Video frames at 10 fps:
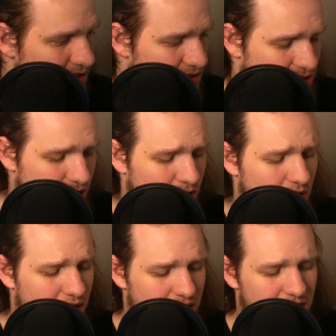So
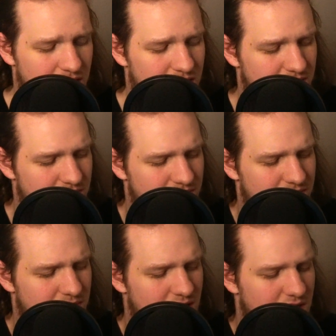I
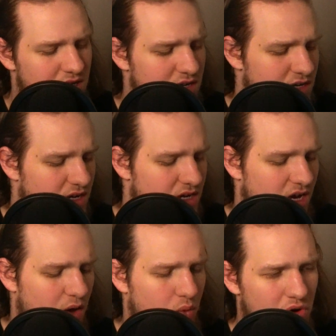
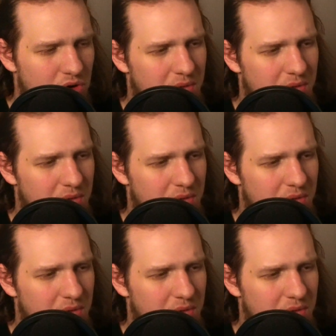woke